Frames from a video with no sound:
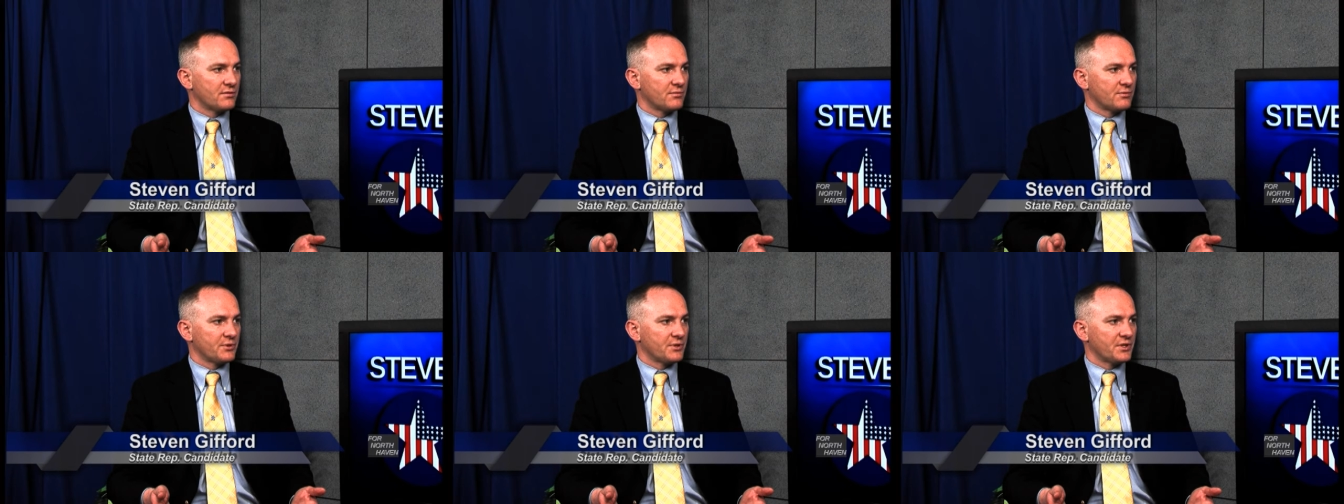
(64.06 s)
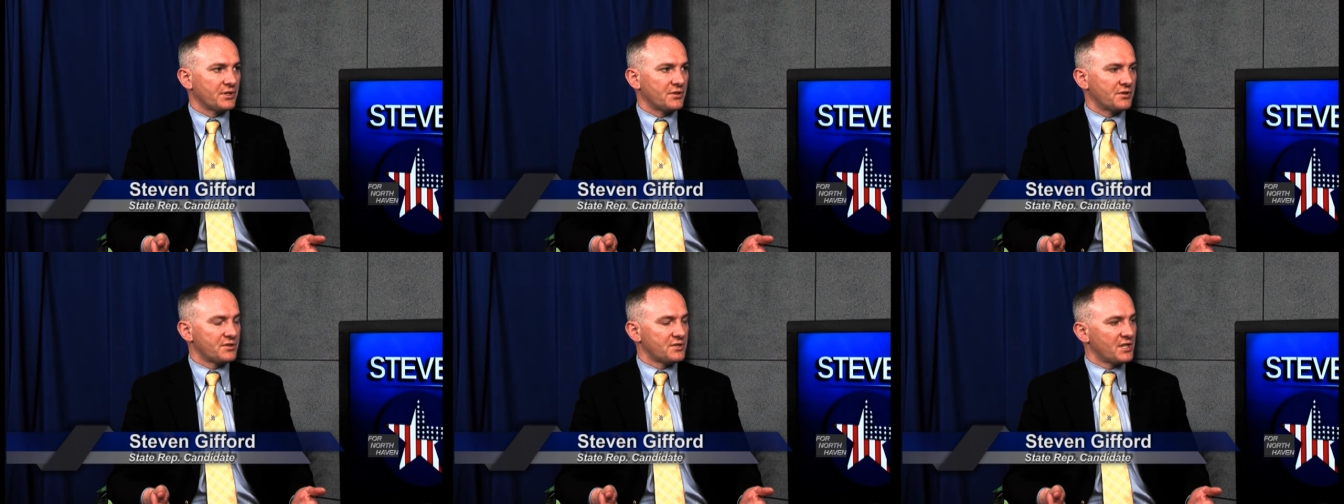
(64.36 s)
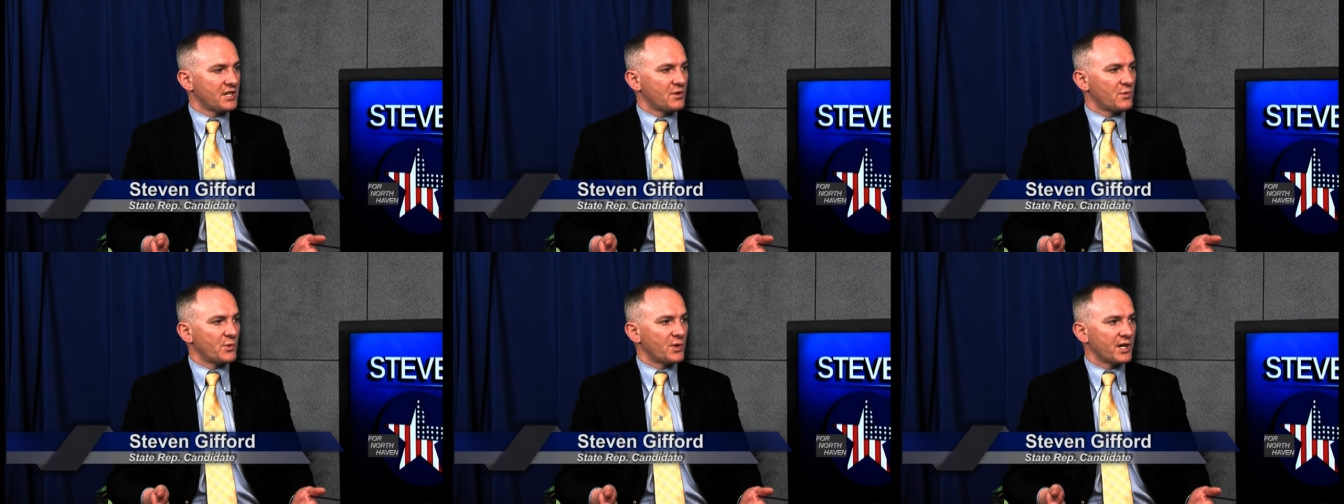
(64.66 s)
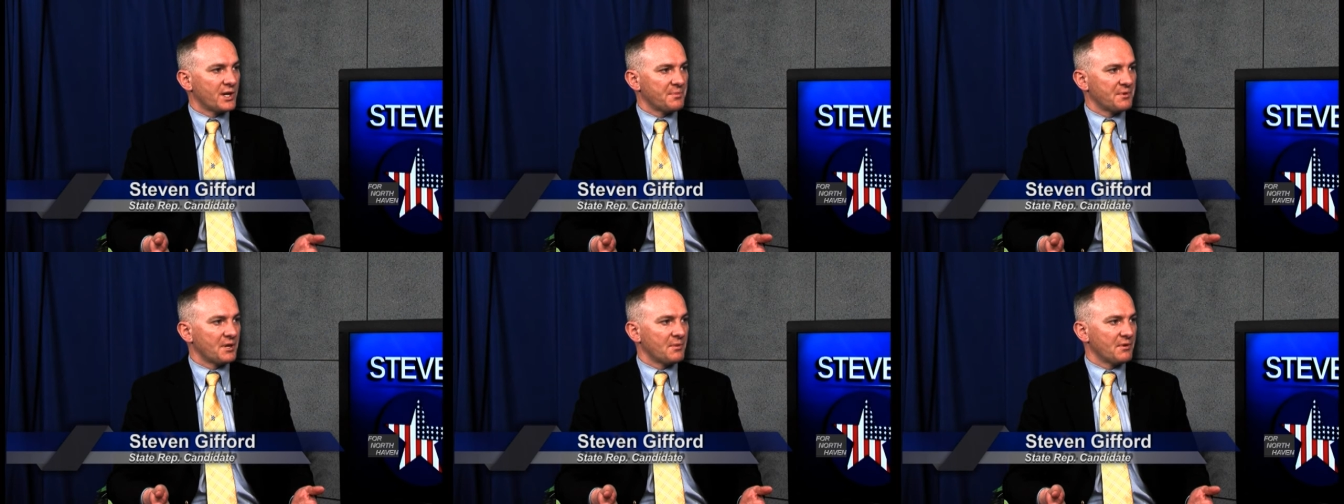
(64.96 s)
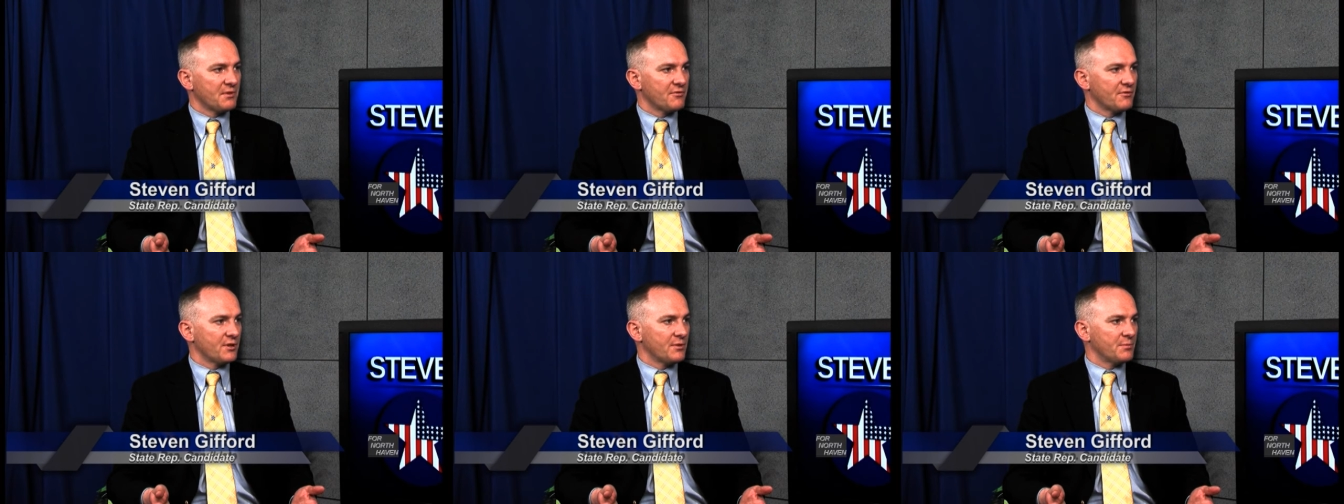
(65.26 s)
really understand where I'm coming
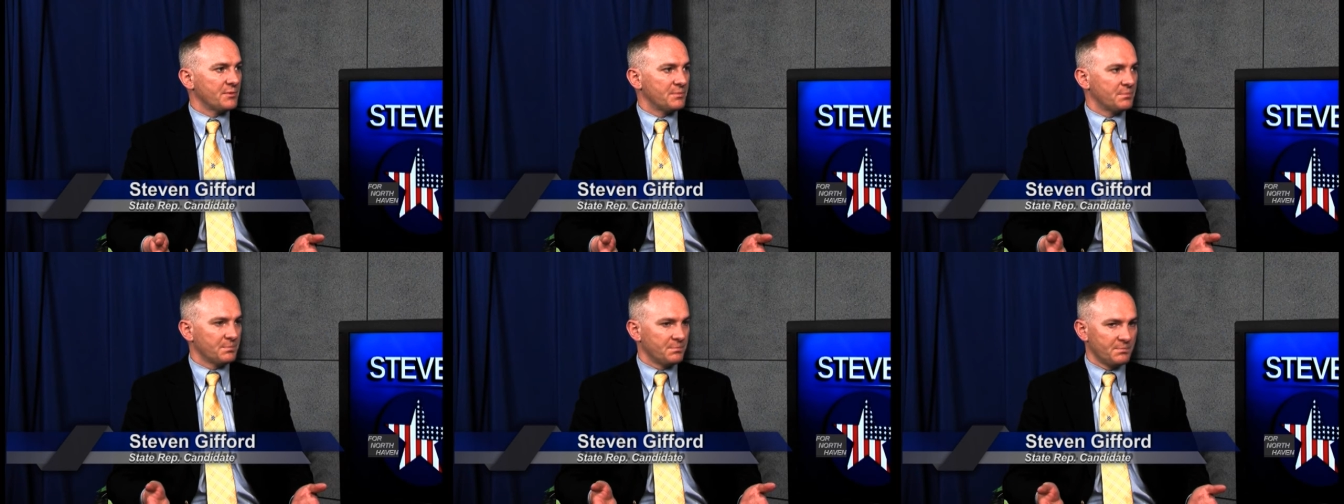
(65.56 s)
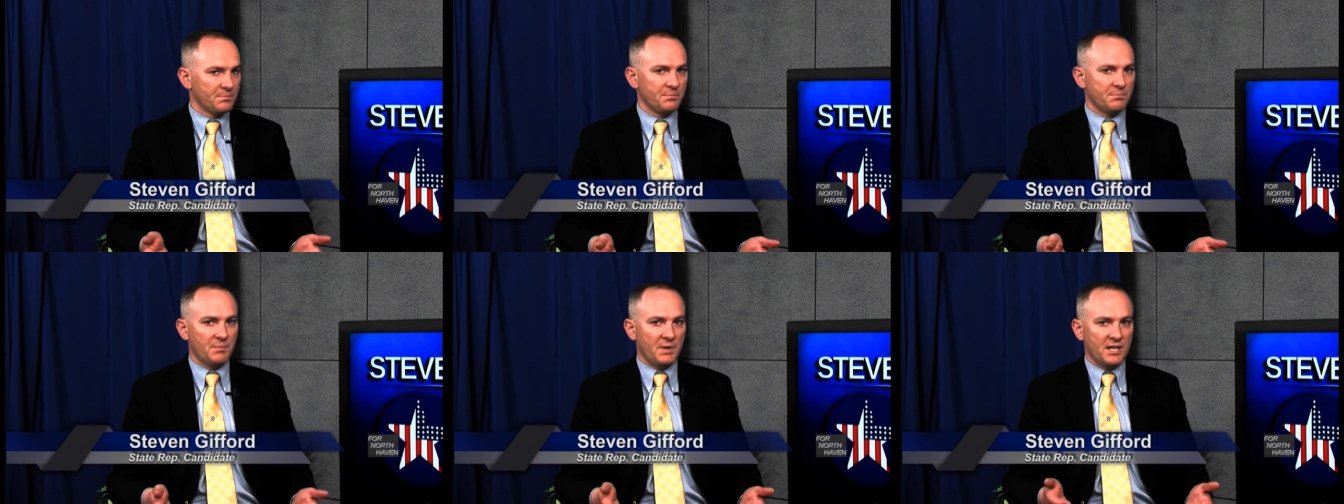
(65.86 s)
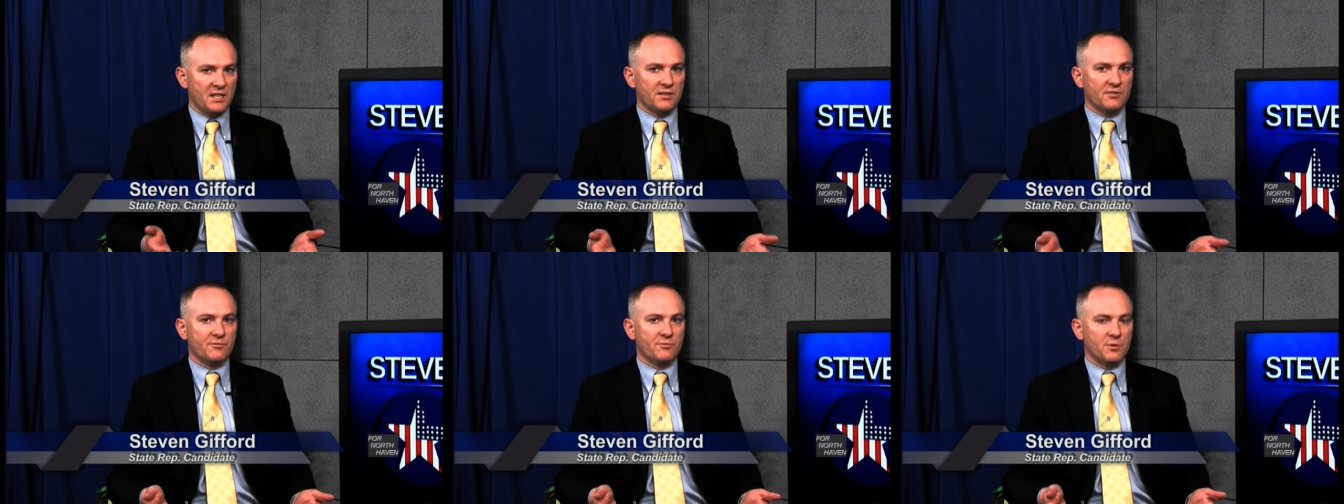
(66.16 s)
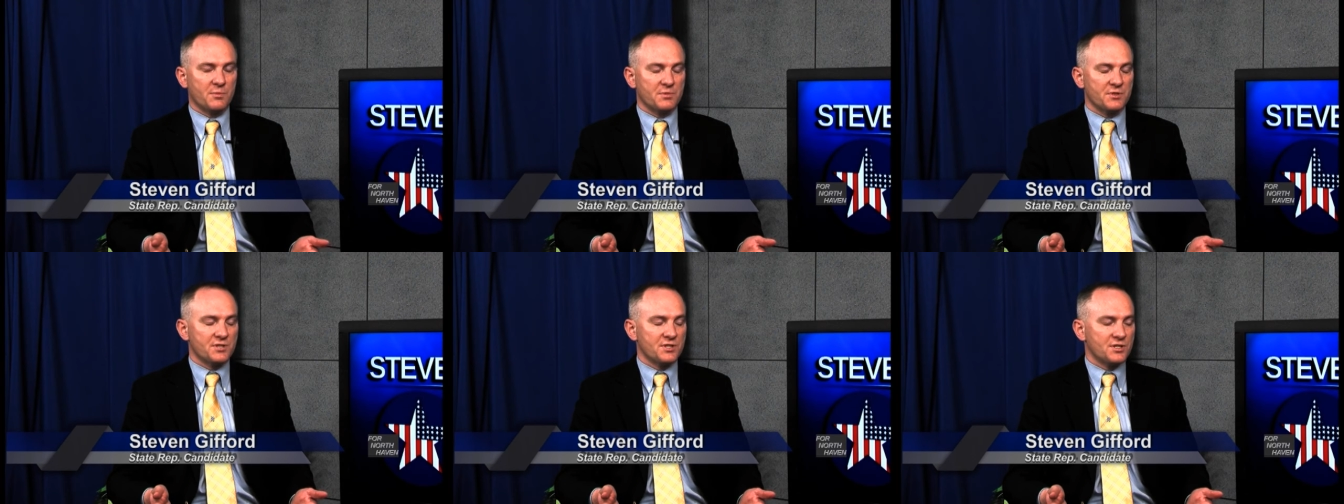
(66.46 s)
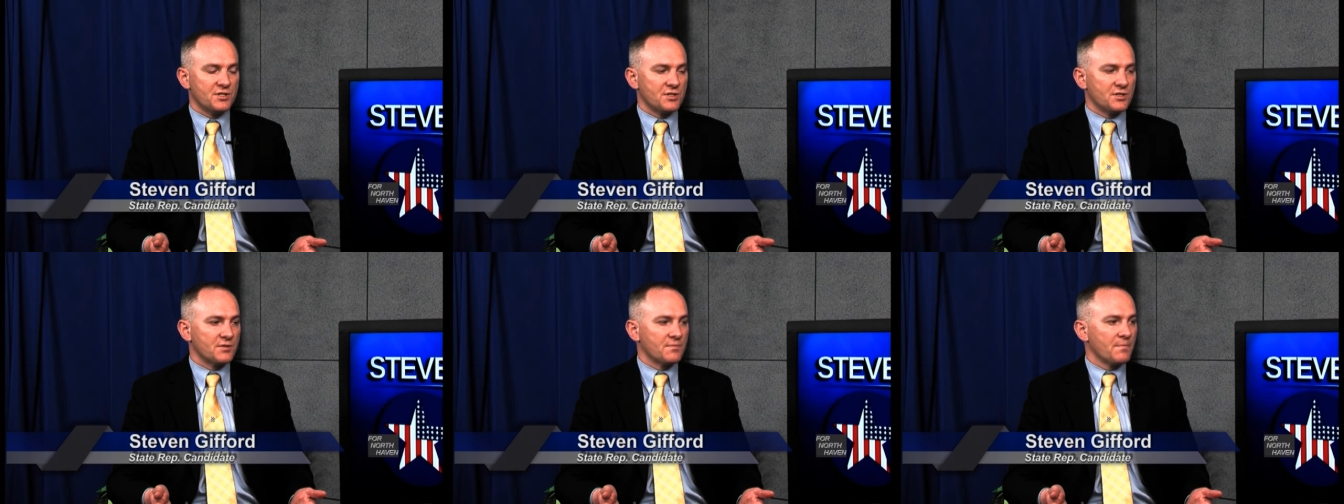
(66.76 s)
from and make an informed
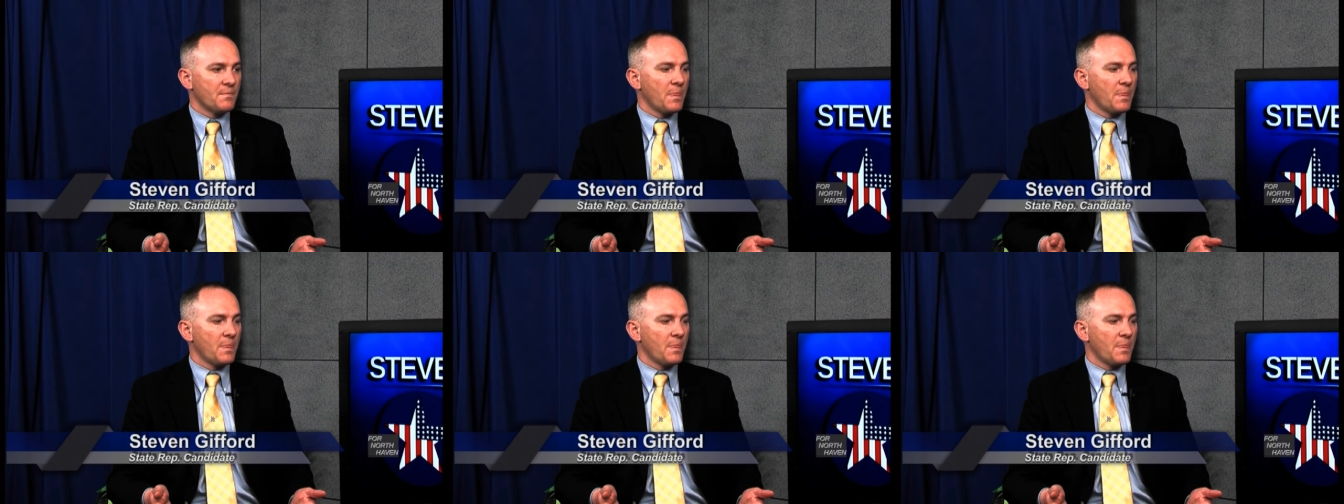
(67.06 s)
decision.